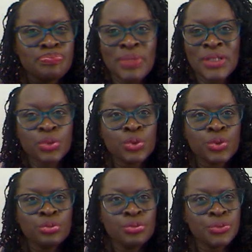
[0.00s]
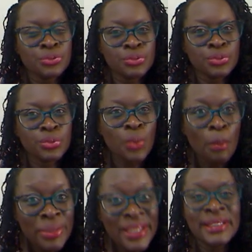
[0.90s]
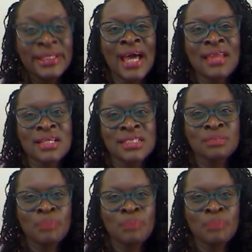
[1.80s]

passion to build others,